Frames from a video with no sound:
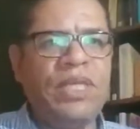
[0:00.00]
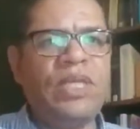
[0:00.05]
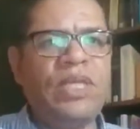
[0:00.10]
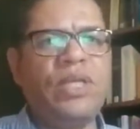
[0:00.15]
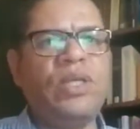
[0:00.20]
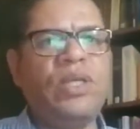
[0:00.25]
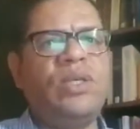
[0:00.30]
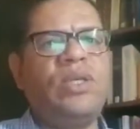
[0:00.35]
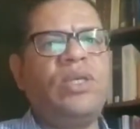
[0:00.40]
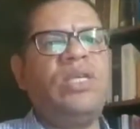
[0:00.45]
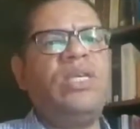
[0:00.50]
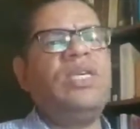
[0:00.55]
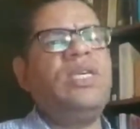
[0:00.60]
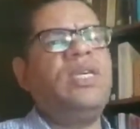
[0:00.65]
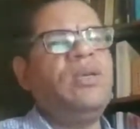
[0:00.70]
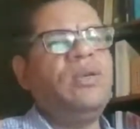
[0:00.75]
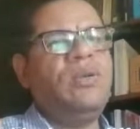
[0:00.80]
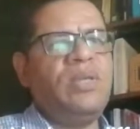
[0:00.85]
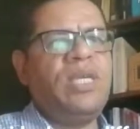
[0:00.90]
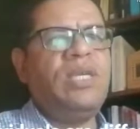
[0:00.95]
including
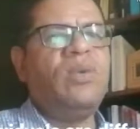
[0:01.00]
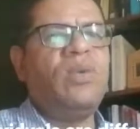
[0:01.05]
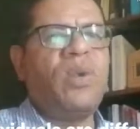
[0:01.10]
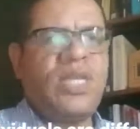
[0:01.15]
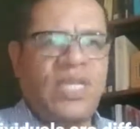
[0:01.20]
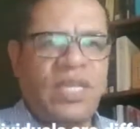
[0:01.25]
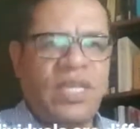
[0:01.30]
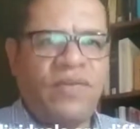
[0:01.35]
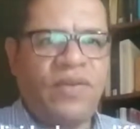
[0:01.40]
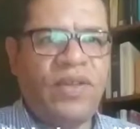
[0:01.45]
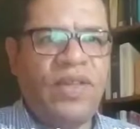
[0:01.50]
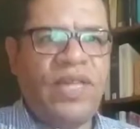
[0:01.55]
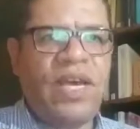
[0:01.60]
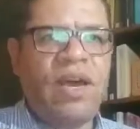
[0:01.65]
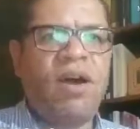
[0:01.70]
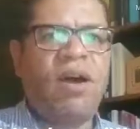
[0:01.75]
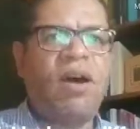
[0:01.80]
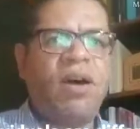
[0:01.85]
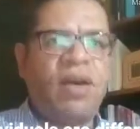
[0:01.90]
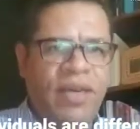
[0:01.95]
whatever they are
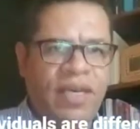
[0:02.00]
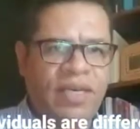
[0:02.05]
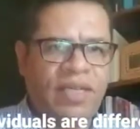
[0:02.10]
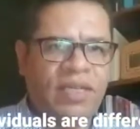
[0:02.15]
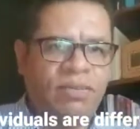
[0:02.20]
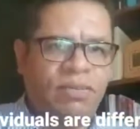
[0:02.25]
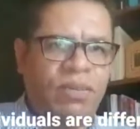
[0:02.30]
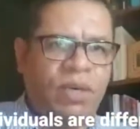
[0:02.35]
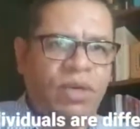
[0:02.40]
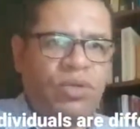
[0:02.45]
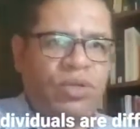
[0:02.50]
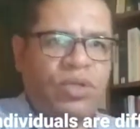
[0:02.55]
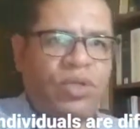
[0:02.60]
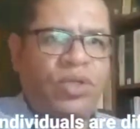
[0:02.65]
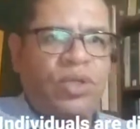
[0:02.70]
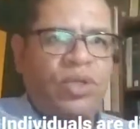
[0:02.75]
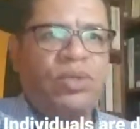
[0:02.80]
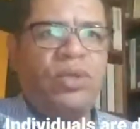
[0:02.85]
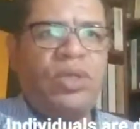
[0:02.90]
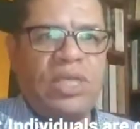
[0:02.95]
exposed to,
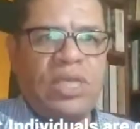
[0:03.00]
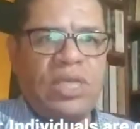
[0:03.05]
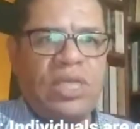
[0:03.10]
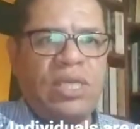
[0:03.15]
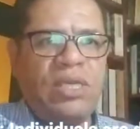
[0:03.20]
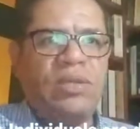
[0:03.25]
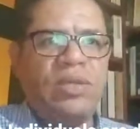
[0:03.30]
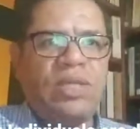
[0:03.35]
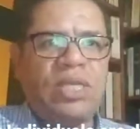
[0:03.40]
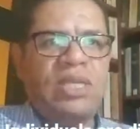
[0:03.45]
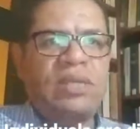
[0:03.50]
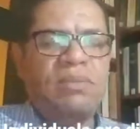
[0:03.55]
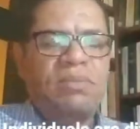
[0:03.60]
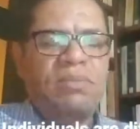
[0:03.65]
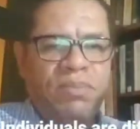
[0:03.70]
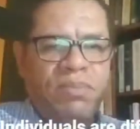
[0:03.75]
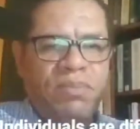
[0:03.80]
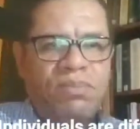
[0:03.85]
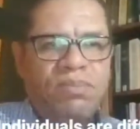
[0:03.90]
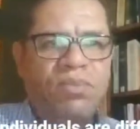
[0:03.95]
including
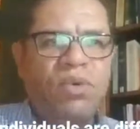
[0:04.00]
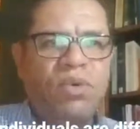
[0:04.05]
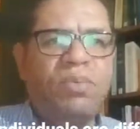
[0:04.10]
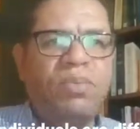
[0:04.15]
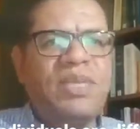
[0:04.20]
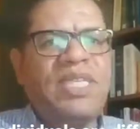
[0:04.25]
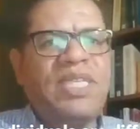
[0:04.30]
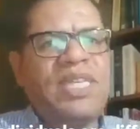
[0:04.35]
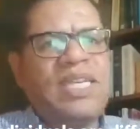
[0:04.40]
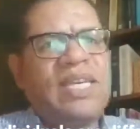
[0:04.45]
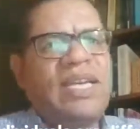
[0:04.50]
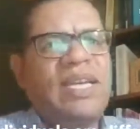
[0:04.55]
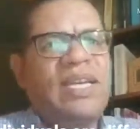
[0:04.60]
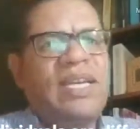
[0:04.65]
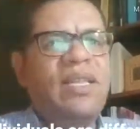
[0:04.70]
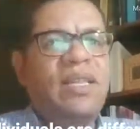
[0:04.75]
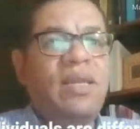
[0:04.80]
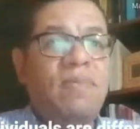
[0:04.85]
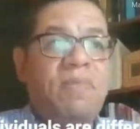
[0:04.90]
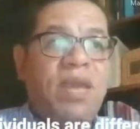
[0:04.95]
more particularly the
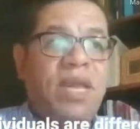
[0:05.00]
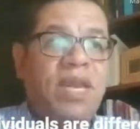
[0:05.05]
media.